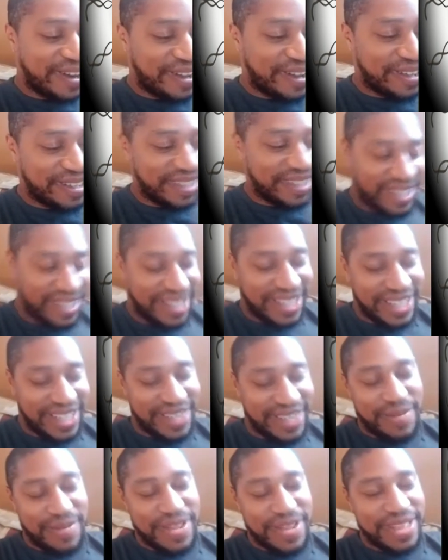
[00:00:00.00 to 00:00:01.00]
Even if
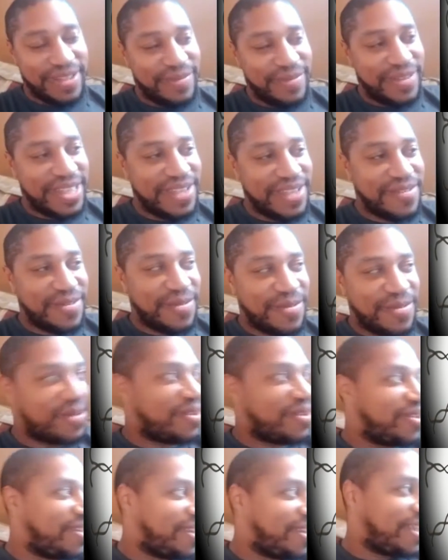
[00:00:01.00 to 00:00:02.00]
I'm not the one paying for
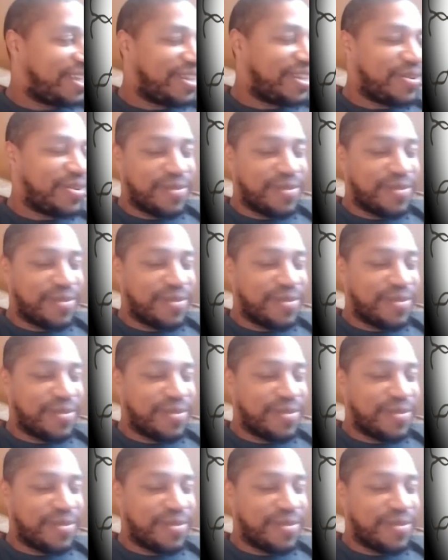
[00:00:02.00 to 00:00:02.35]
the Netflix or